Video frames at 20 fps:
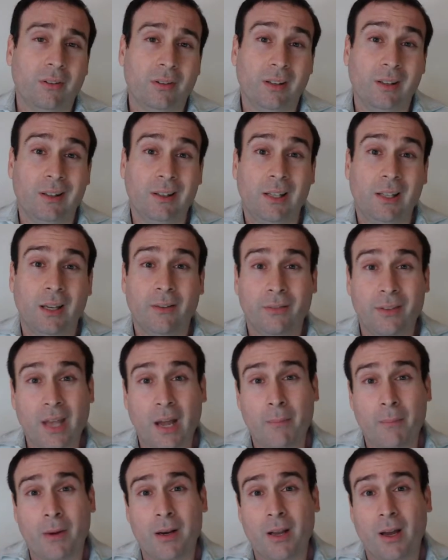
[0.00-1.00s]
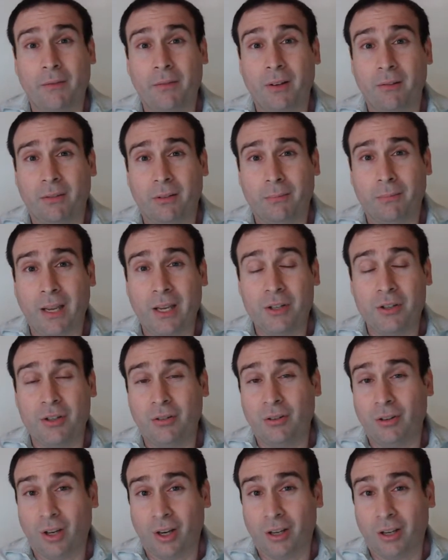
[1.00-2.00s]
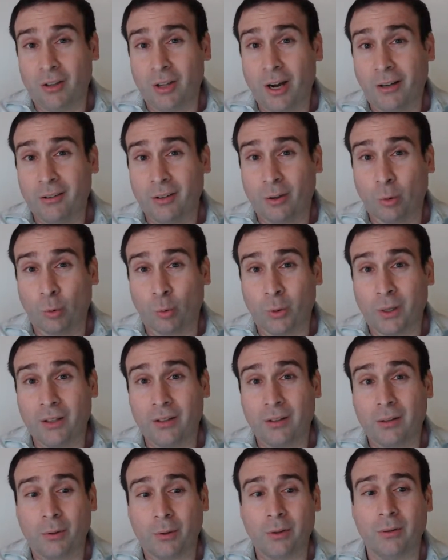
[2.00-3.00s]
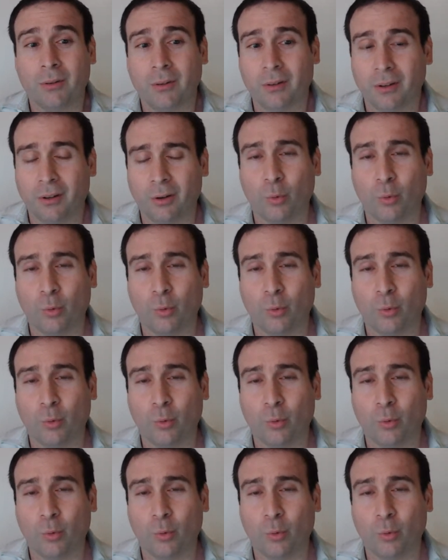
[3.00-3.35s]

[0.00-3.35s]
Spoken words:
to give them enough information to conduct a reasonable